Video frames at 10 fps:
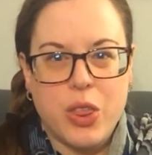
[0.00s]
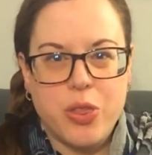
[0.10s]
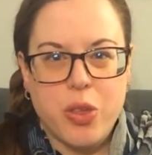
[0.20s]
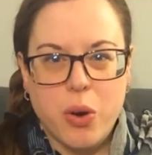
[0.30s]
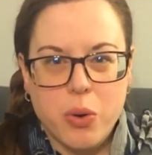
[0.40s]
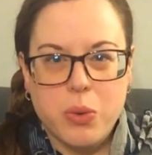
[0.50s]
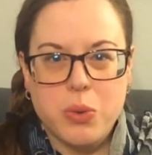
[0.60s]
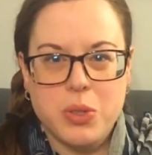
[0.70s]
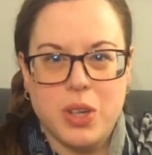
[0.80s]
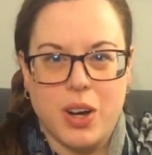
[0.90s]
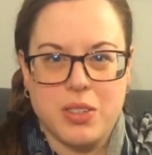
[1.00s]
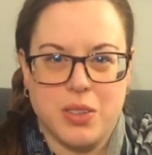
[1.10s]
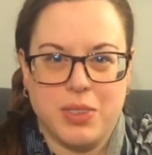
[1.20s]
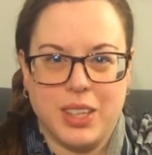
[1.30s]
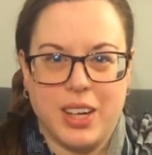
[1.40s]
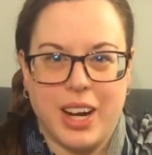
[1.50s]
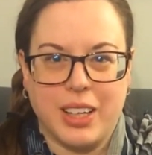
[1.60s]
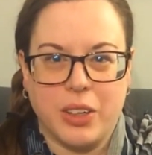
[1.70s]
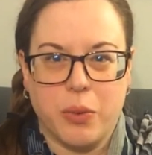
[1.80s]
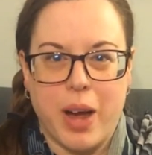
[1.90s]
Those are something that I
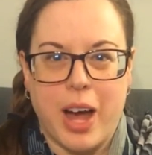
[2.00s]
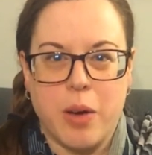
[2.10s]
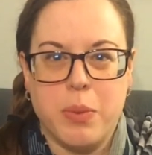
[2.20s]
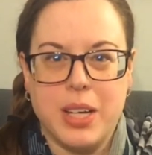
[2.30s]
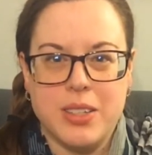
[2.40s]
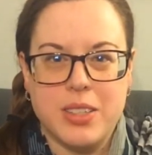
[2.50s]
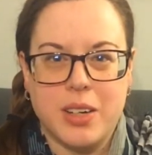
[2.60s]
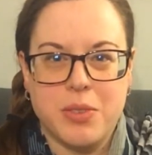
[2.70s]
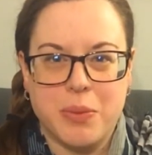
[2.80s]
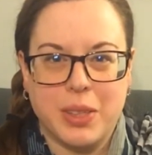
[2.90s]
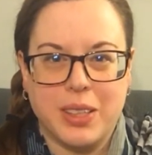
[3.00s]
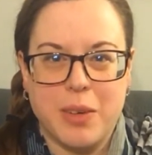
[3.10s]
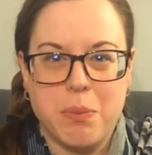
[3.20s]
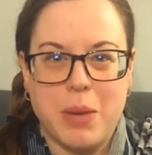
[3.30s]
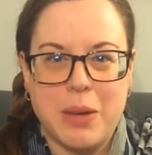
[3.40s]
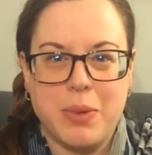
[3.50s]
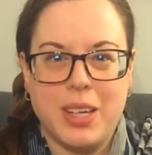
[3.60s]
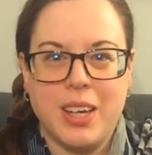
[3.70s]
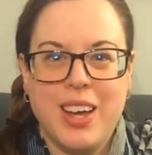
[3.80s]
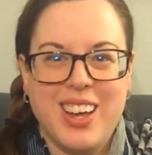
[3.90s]
can grab instead of something that
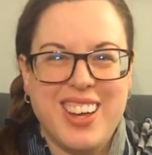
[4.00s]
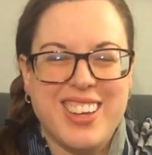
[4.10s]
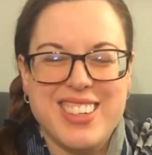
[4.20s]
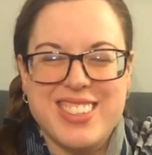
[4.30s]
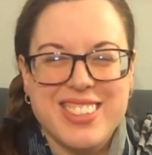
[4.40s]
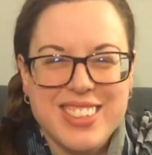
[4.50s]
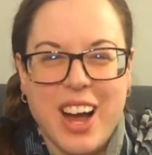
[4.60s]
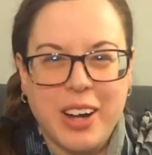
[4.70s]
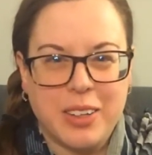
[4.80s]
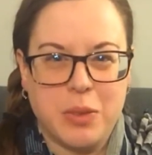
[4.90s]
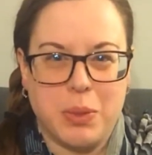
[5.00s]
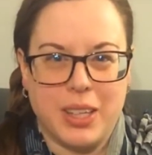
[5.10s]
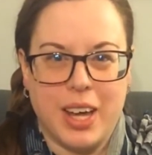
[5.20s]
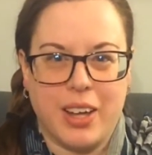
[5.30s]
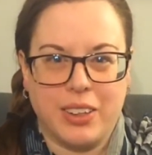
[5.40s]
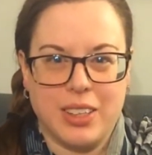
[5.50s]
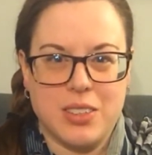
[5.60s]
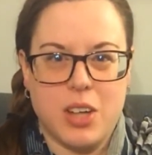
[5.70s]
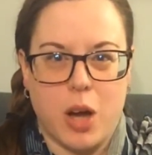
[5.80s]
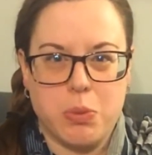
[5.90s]
maybe is not going to be the
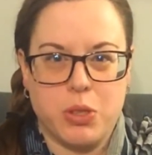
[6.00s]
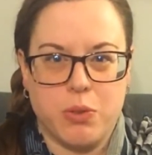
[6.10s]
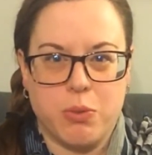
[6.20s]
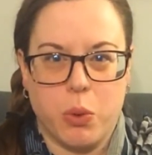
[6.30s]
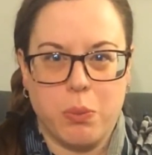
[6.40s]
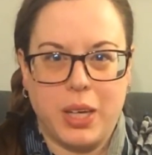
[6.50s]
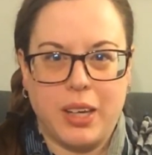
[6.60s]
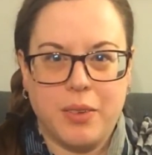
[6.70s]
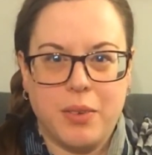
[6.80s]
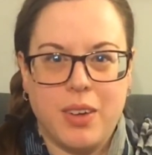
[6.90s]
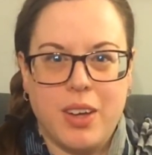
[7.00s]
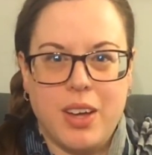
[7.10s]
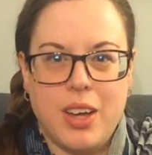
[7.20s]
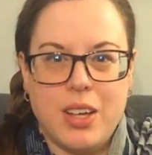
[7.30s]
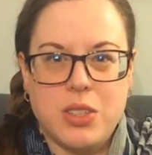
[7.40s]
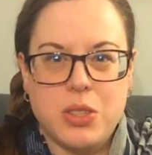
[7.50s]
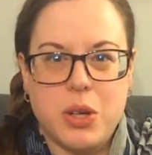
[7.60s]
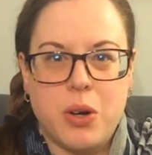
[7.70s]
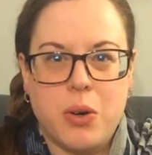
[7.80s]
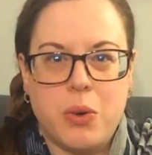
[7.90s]
healthiest option for me.
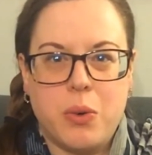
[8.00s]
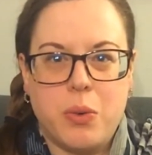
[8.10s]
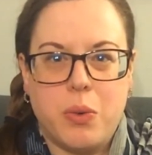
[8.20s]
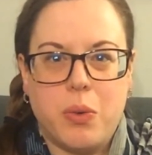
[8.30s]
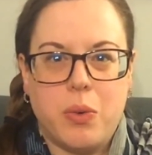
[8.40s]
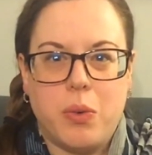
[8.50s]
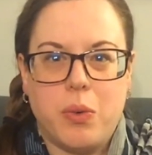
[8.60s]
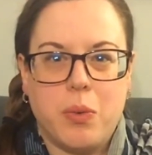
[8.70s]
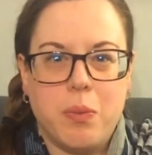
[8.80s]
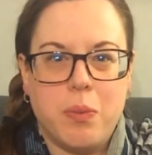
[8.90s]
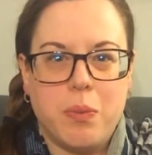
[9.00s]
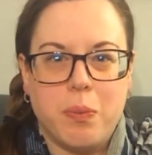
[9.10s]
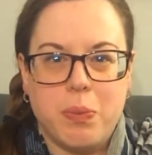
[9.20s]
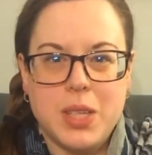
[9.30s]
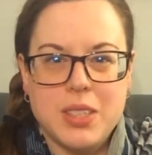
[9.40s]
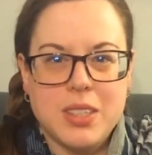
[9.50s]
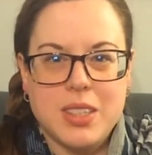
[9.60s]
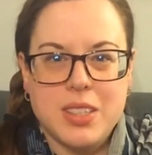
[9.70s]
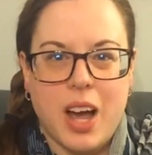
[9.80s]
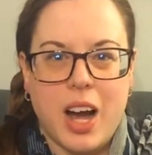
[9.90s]
So this is
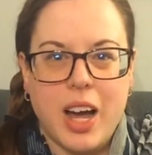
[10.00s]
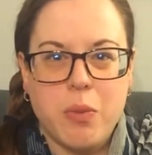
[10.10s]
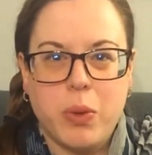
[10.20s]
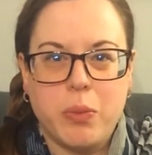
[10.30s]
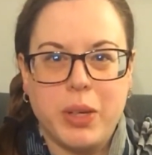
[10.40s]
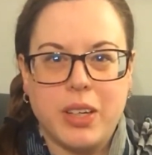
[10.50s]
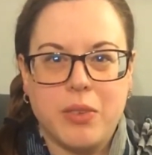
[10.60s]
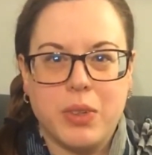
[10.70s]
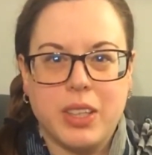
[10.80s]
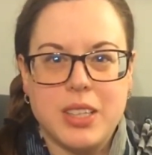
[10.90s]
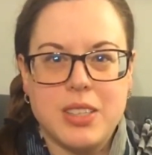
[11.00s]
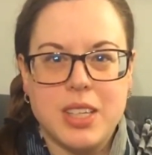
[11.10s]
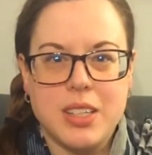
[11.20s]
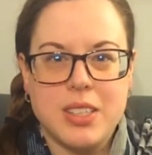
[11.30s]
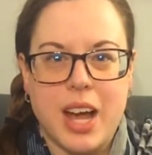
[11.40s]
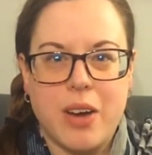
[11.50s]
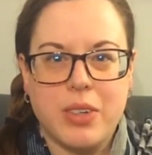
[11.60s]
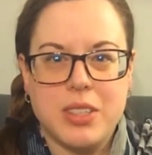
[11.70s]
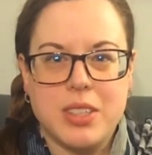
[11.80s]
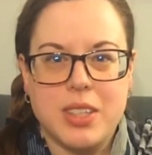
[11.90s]
a time when we can really sit
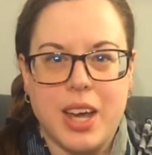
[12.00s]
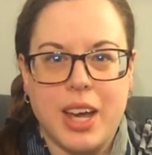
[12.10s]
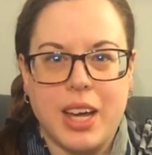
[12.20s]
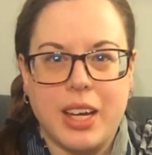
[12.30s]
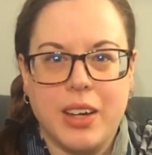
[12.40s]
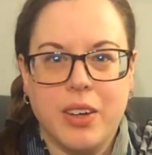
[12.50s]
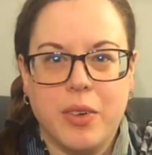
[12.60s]
down and say,